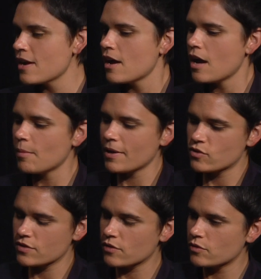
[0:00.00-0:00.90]
I
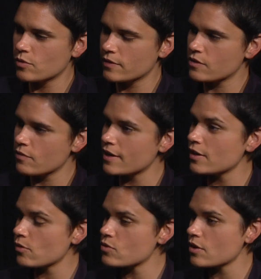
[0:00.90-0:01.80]
just started doing this
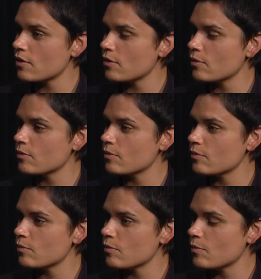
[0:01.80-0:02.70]
radio show
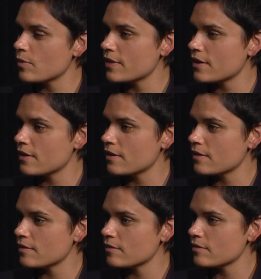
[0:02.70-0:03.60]
with
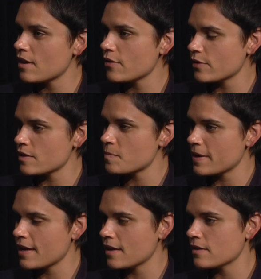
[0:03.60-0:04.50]
other
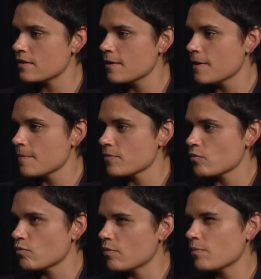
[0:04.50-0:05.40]
ESPN.
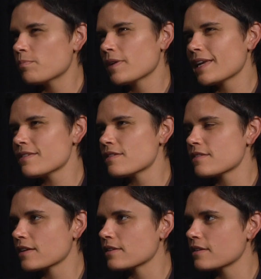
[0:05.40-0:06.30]
I guess he's
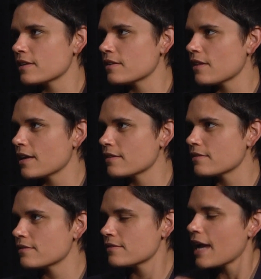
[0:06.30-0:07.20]
technically
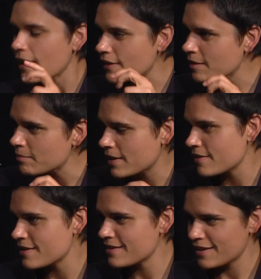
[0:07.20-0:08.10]
talent
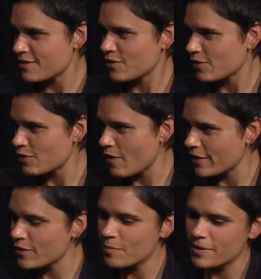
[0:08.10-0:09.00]
because he's not necessarily a
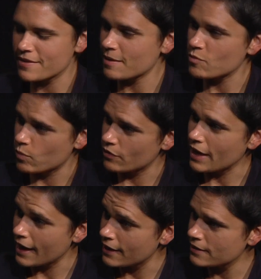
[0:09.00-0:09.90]
writer, but his name's Will
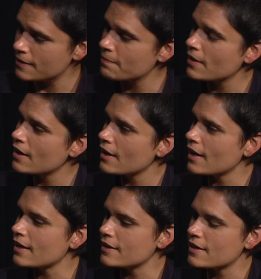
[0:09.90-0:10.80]
Kane,
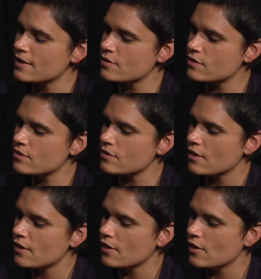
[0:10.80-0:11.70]
and he's
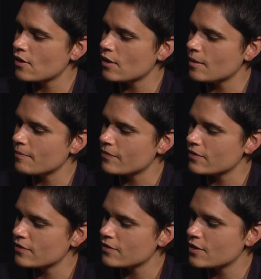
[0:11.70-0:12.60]

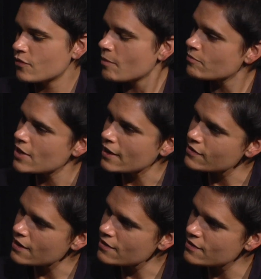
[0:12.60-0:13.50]
from
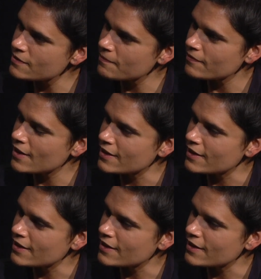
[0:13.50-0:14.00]
Texas, and